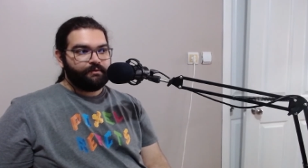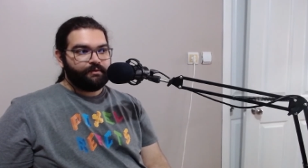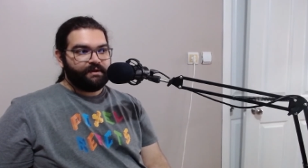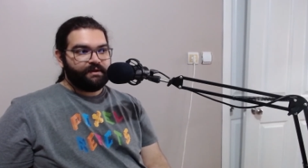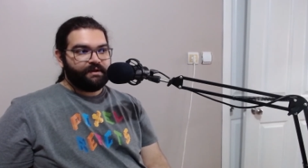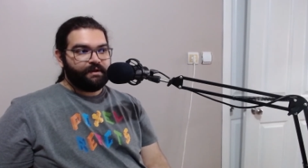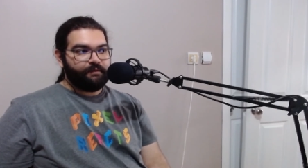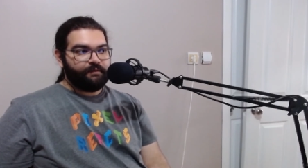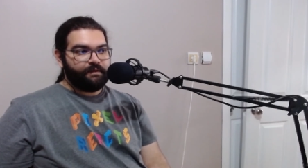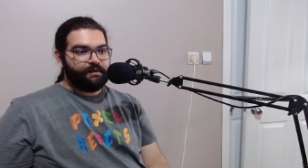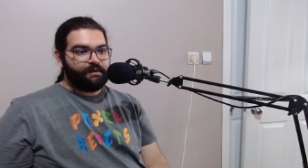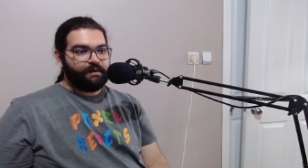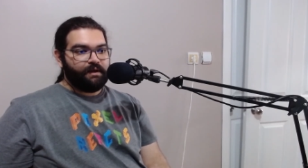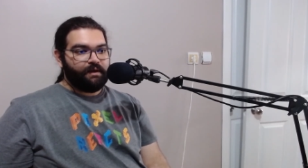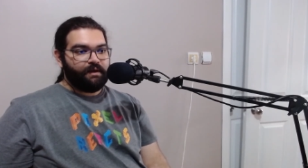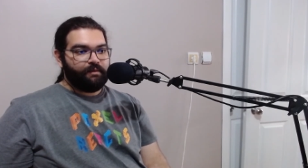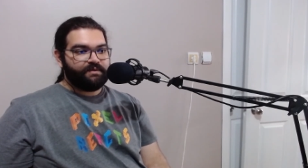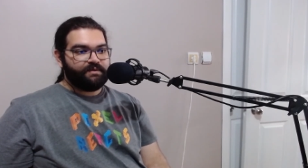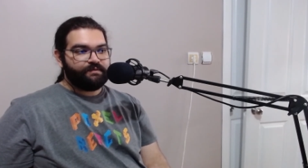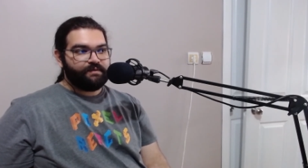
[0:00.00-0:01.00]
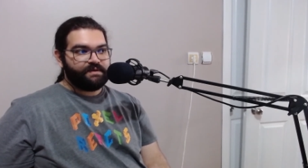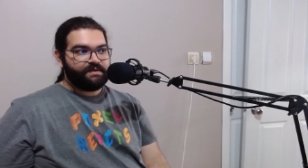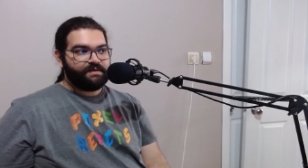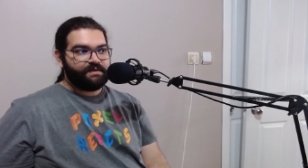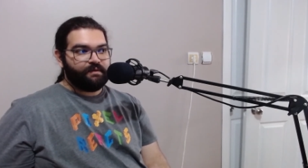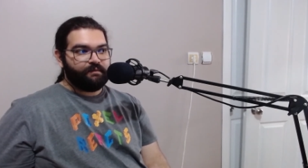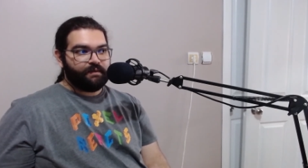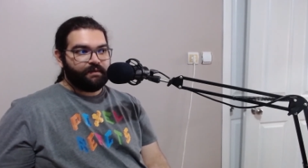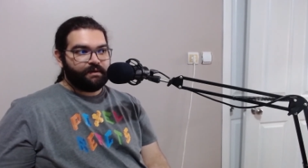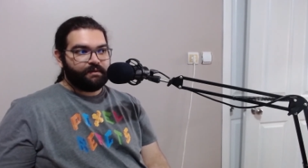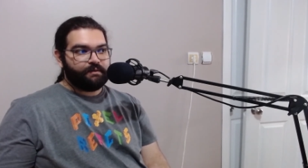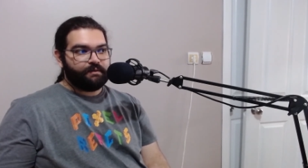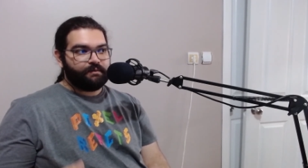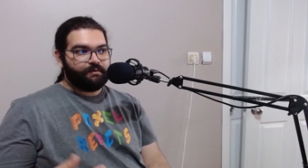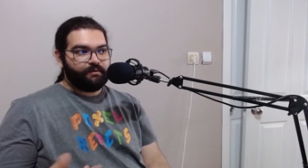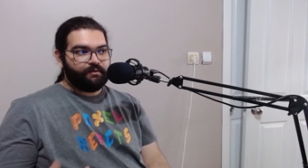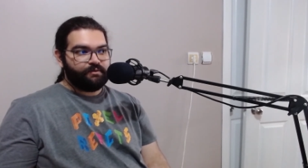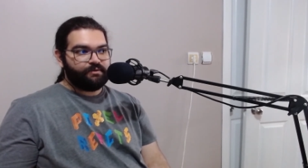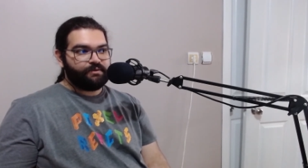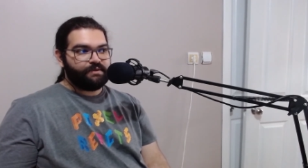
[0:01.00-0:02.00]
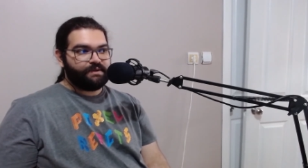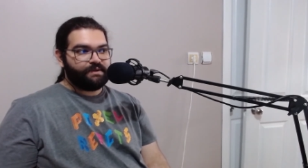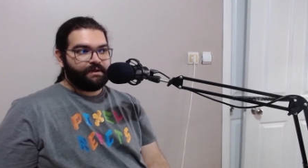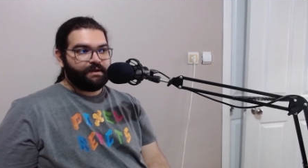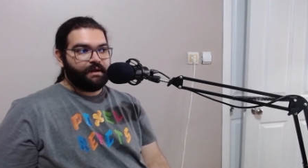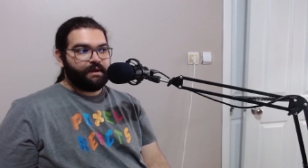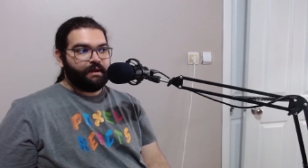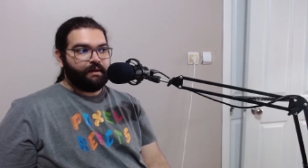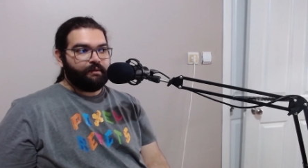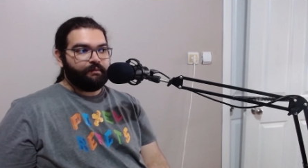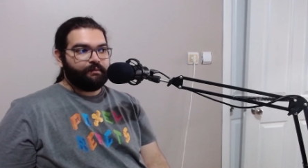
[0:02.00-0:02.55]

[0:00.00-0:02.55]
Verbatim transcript: it definitely happens when someone uses the cave